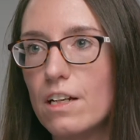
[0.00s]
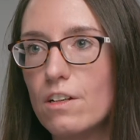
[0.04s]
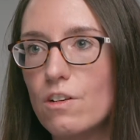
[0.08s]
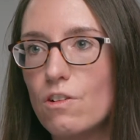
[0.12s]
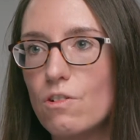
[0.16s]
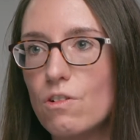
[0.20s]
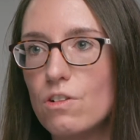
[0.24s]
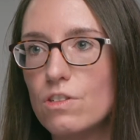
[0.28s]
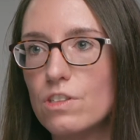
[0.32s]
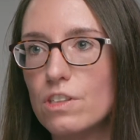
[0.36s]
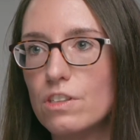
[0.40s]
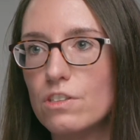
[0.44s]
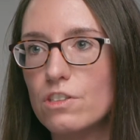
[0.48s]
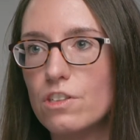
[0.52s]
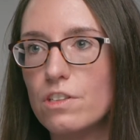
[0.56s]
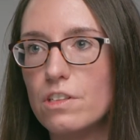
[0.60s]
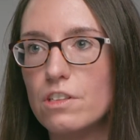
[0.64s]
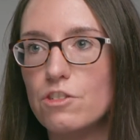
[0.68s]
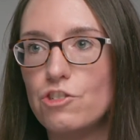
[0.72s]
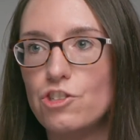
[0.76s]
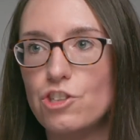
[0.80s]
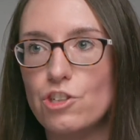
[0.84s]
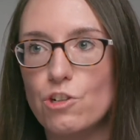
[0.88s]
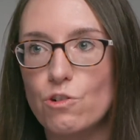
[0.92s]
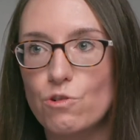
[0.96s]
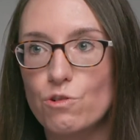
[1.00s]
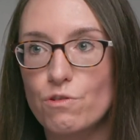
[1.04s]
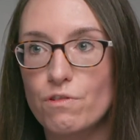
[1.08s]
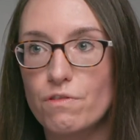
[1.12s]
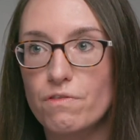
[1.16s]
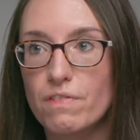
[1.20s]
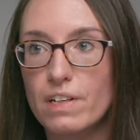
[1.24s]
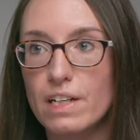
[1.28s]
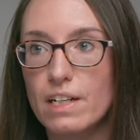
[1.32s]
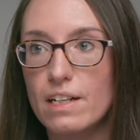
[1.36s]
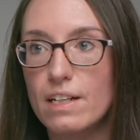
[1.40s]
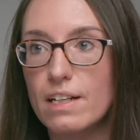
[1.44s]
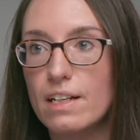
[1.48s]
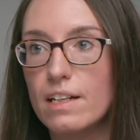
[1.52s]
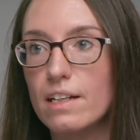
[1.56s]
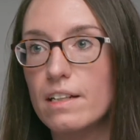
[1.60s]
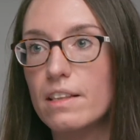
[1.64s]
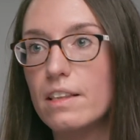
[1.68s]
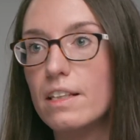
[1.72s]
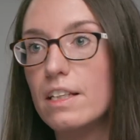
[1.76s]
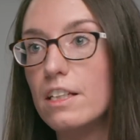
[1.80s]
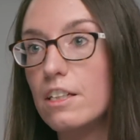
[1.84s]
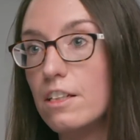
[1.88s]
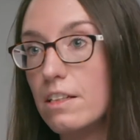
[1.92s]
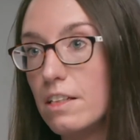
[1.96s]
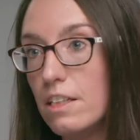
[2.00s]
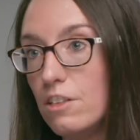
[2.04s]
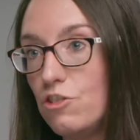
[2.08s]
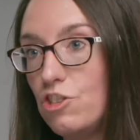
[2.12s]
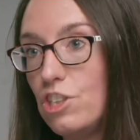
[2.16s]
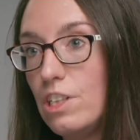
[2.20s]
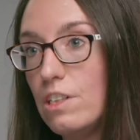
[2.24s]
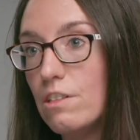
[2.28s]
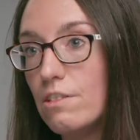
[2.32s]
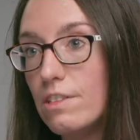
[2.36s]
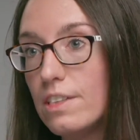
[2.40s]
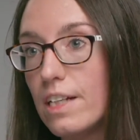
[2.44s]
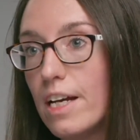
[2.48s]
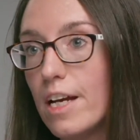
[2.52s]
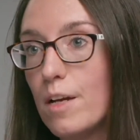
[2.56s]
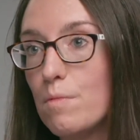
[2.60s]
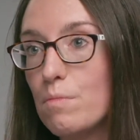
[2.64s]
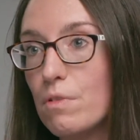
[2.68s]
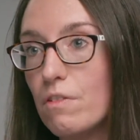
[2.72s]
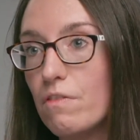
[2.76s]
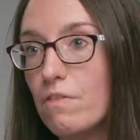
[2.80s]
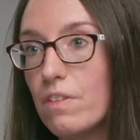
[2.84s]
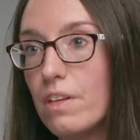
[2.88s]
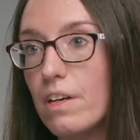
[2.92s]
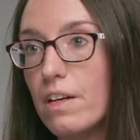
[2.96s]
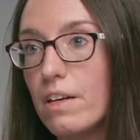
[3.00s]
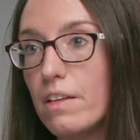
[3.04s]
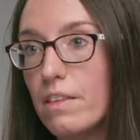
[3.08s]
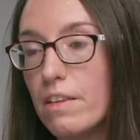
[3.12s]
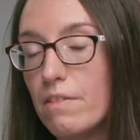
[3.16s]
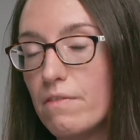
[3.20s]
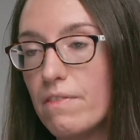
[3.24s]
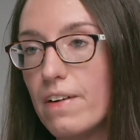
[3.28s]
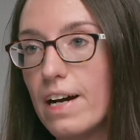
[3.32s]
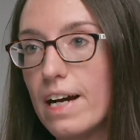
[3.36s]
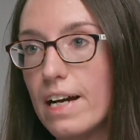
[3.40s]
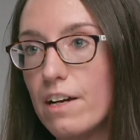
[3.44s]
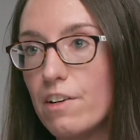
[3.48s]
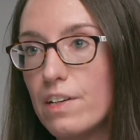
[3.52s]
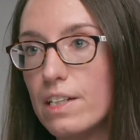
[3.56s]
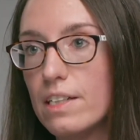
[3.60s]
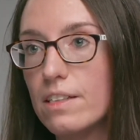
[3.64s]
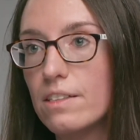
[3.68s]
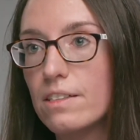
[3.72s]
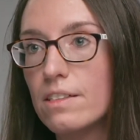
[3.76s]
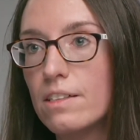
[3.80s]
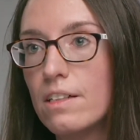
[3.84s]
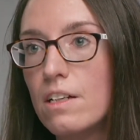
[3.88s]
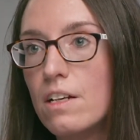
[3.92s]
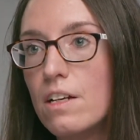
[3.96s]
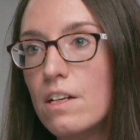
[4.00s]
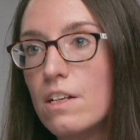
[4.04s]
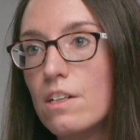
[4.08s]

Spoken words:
according to the geography and the genotype of the virus.